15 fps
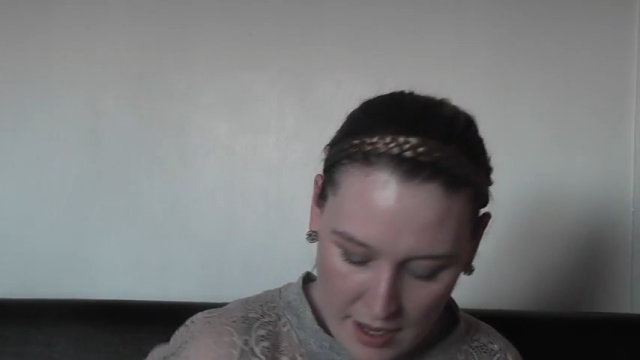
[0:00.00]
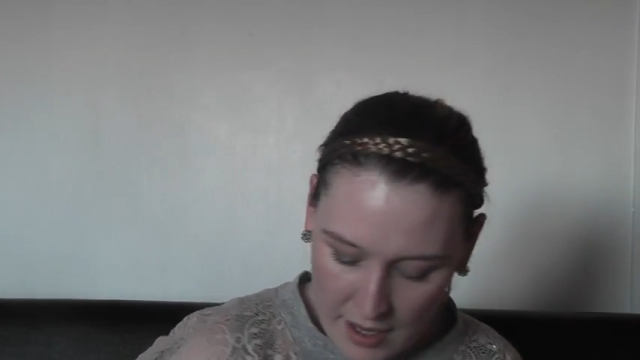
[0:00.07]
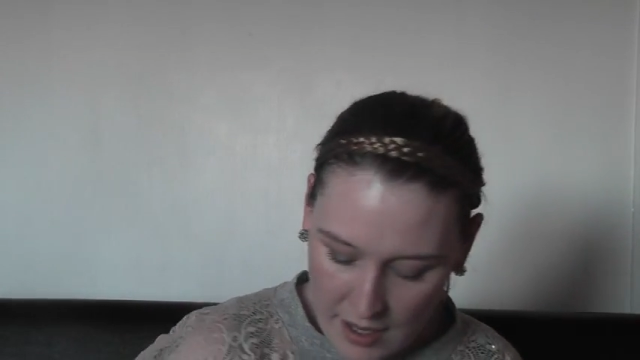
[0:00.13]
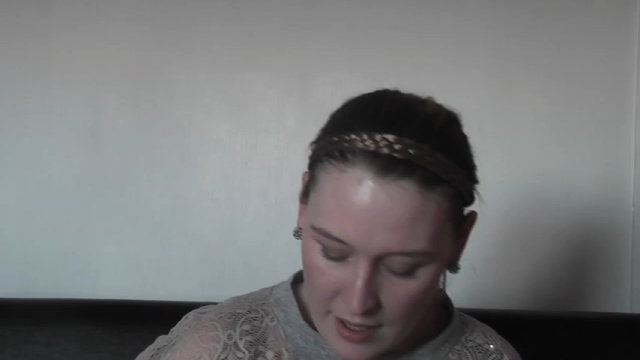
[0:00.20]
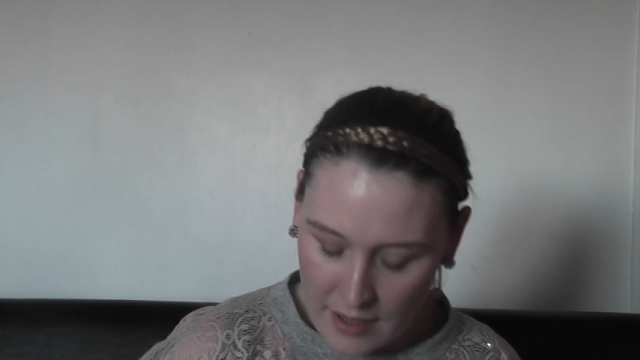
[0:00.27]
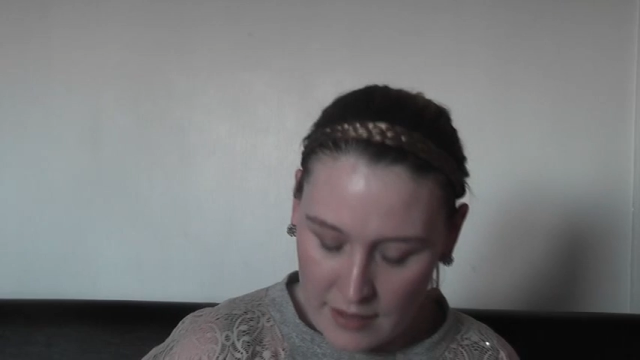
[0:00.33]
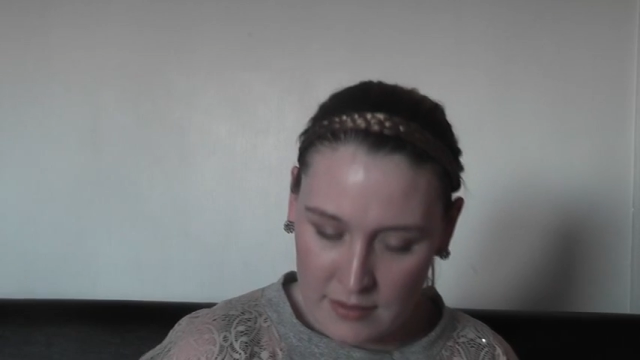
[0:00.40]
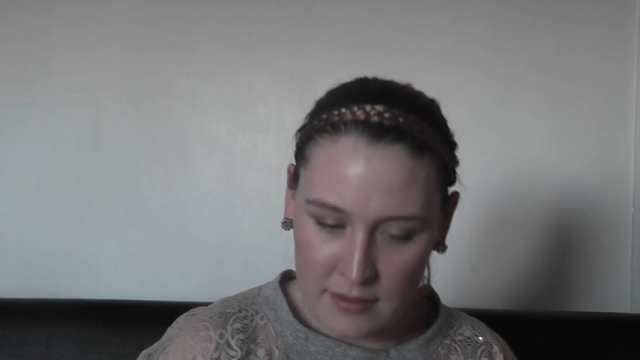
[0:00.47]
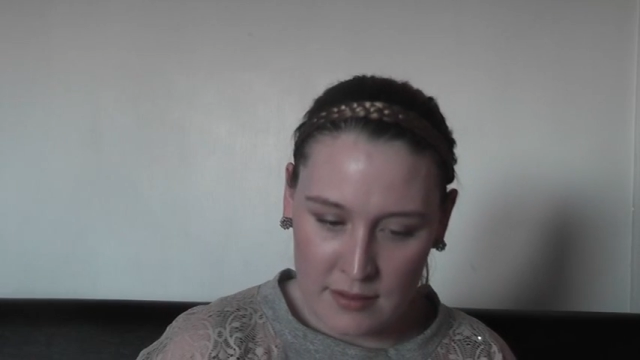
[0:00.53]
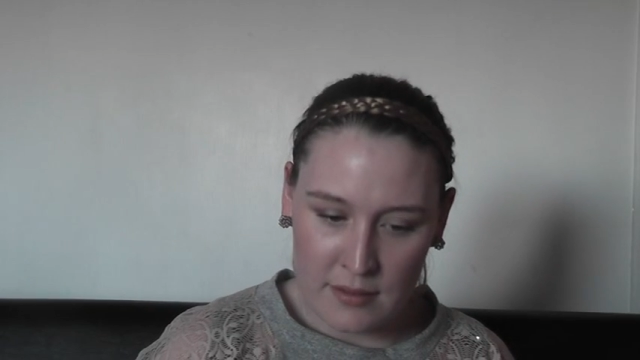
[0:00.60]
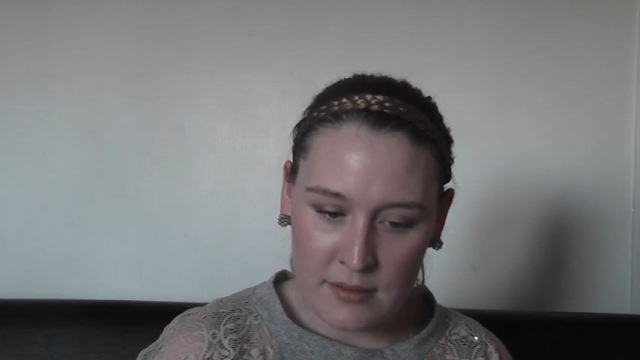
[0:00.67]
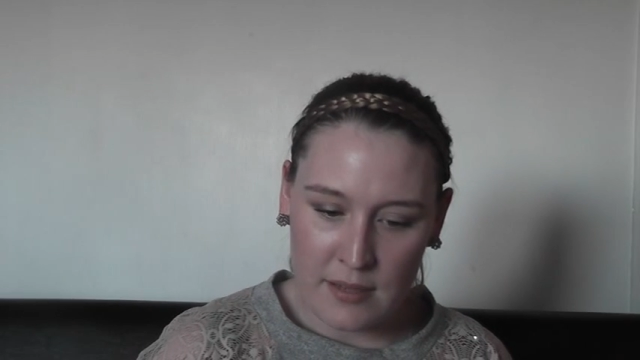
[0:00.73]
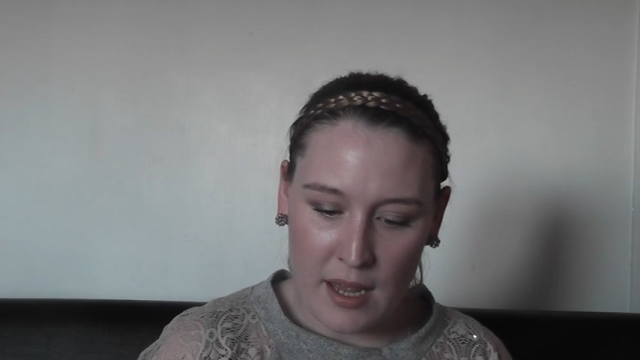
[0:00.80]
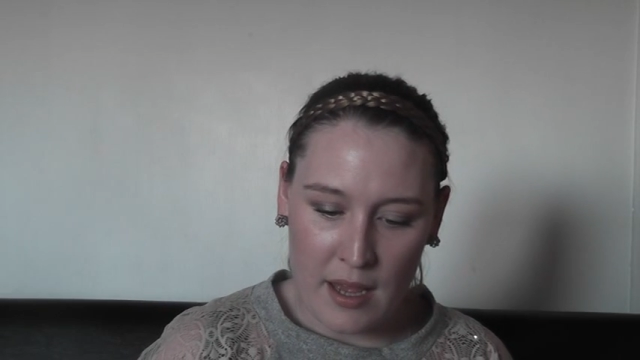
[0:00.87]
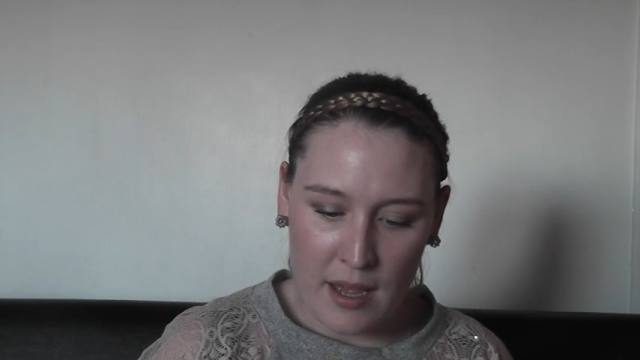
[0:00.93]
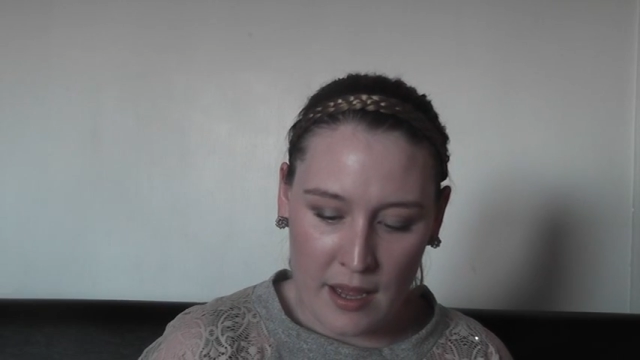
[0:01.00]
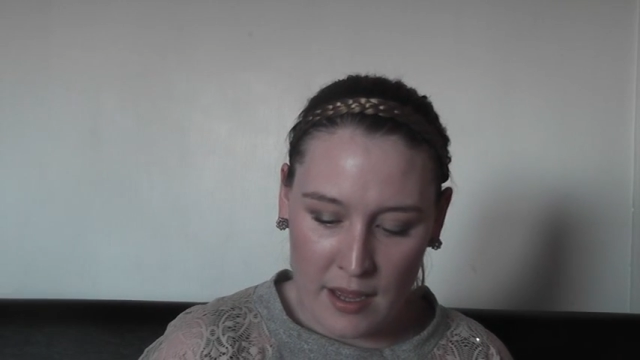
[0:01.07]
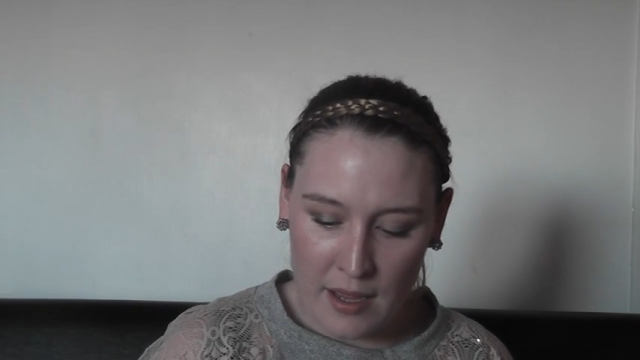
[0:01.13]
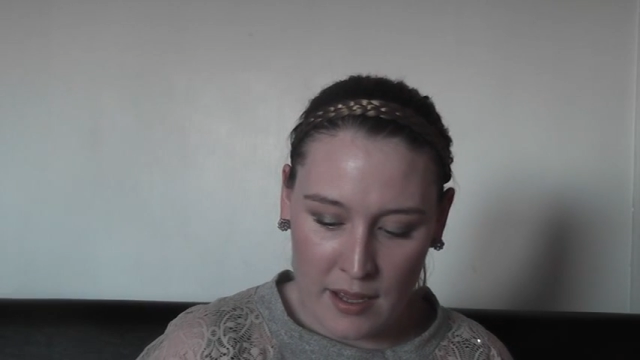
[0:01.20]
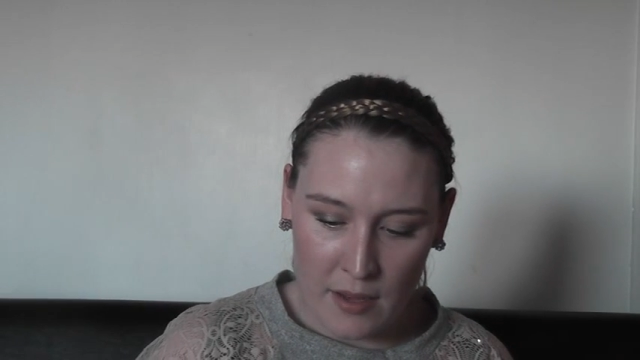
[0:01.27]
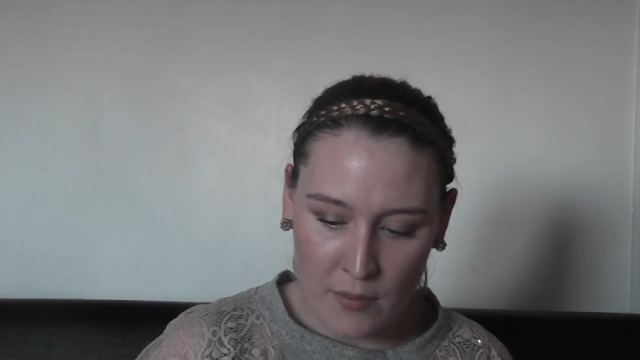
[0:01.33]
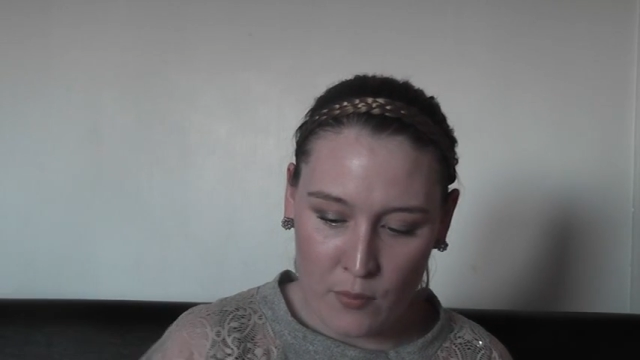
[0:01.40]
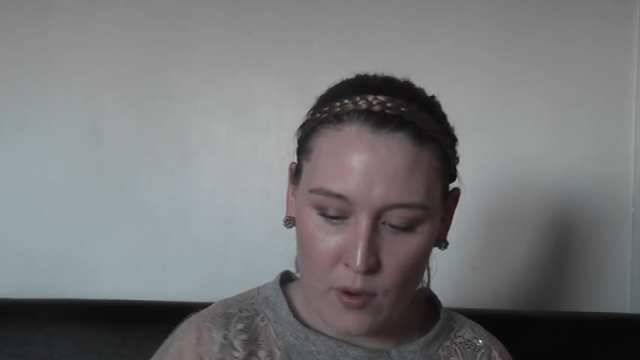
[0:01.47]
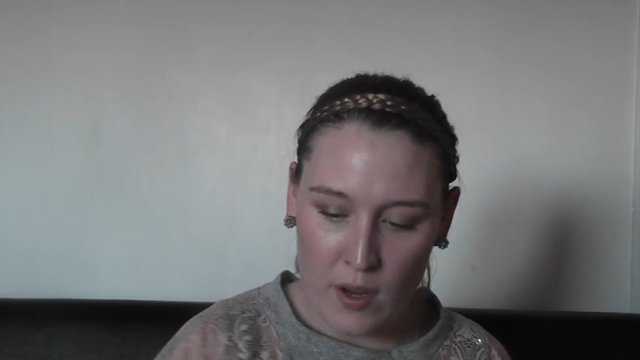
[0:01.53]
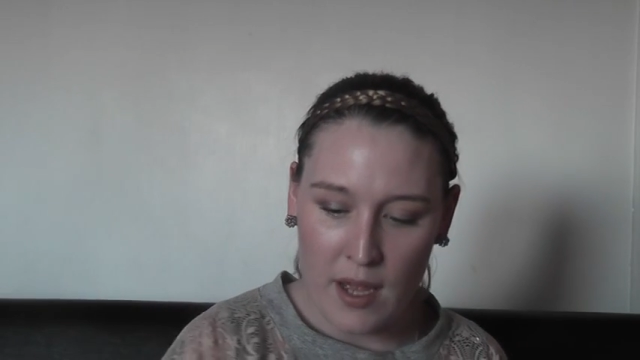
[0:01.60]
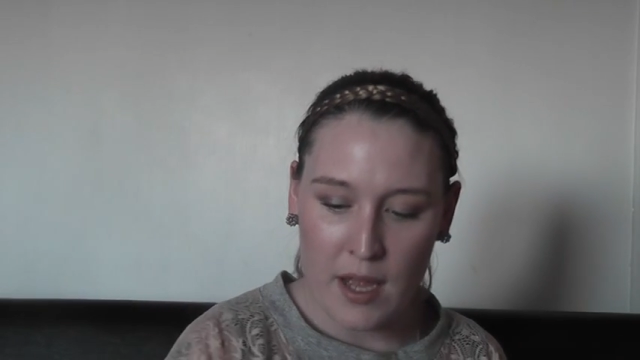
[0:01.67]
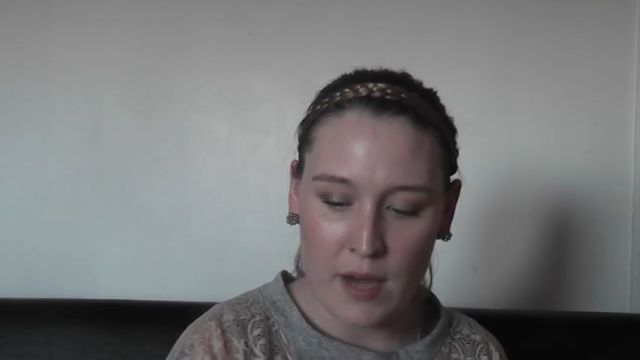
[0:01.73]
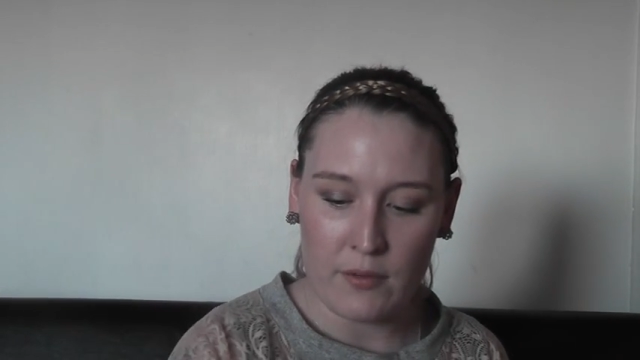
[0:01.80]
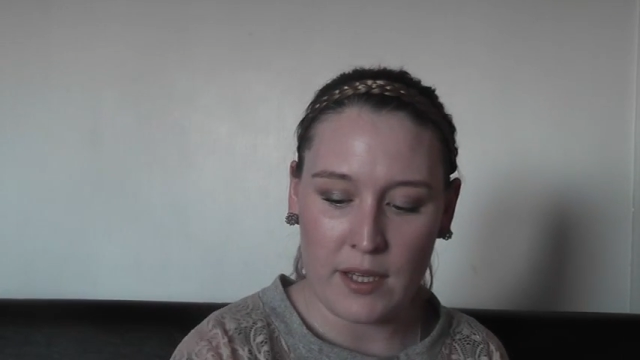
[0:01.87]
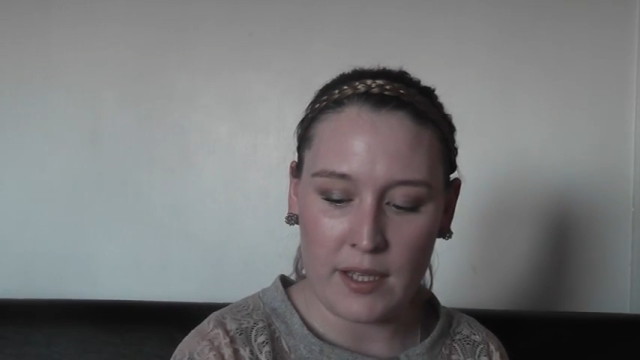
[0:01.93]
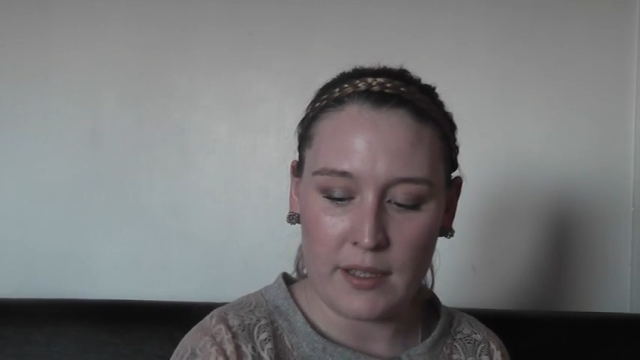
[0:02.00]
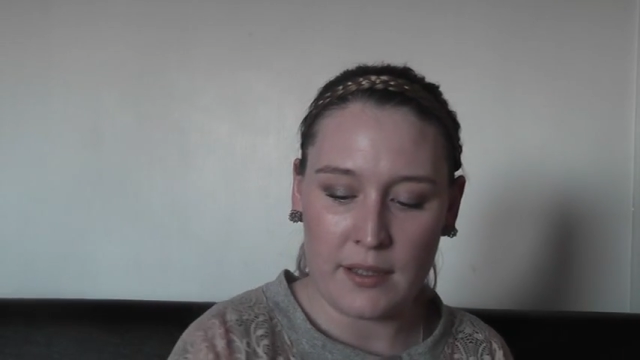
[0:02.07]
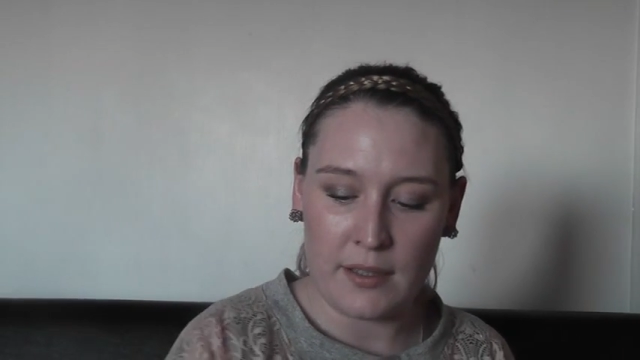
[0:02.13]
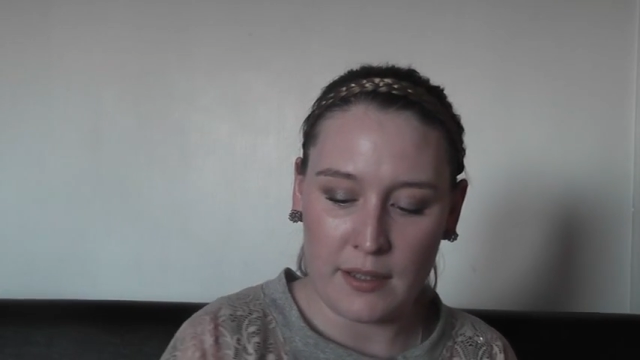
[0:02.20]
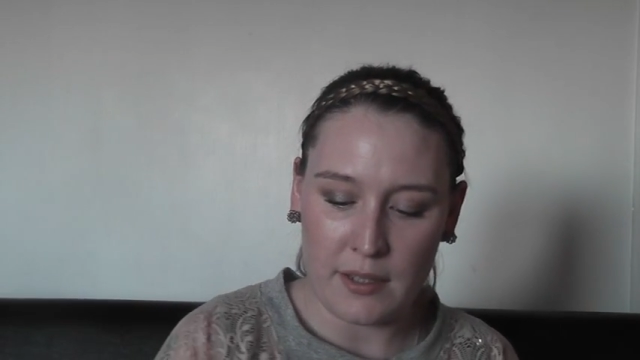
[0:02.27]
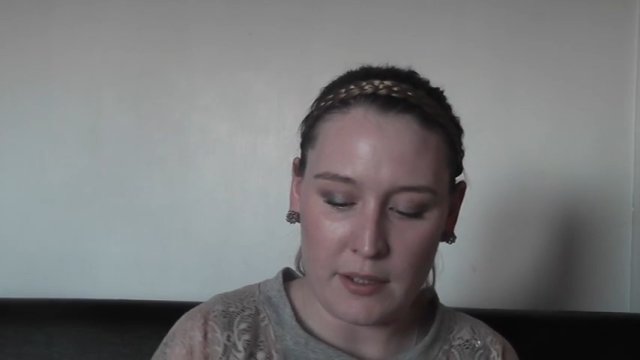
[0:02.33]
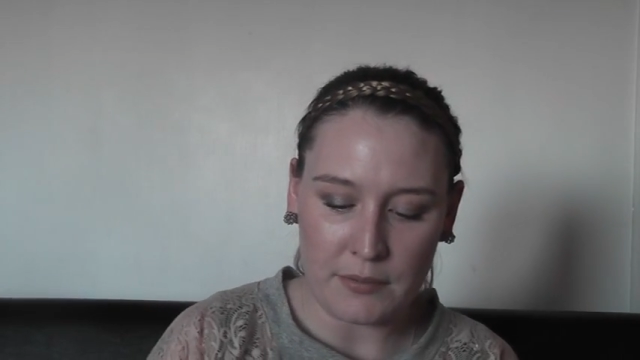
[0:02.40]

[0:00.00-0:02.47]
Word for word: and I am wearing